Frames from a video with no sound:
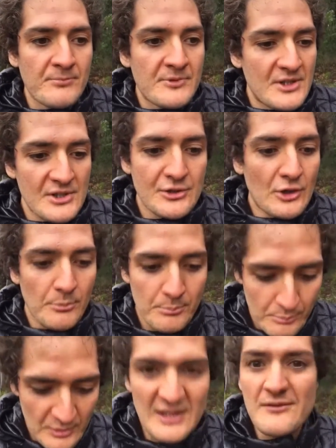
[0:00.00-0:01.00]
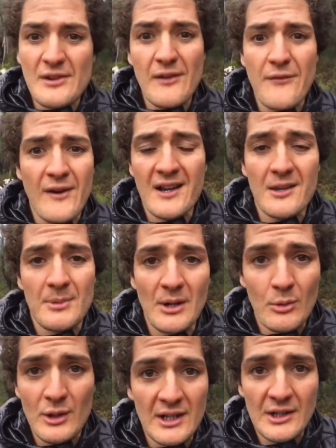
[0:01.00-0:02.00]
just not giving a fuck
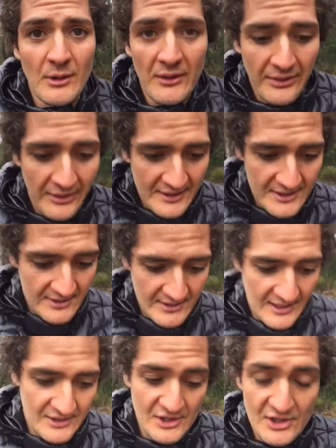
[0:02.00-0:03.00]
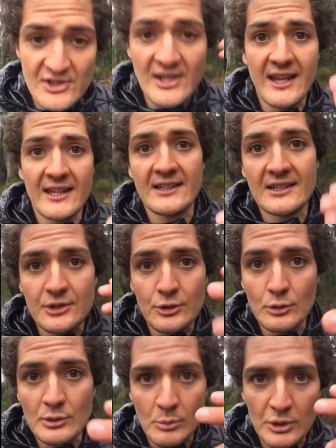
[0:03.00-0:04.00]
about what anyone thinks and just saying and
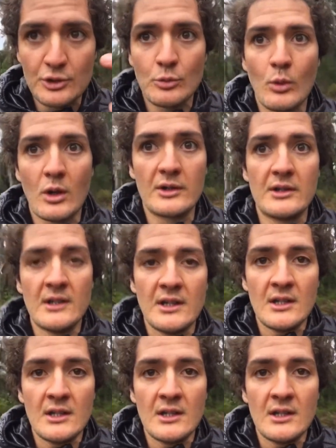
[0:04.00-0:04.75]
doing what you want.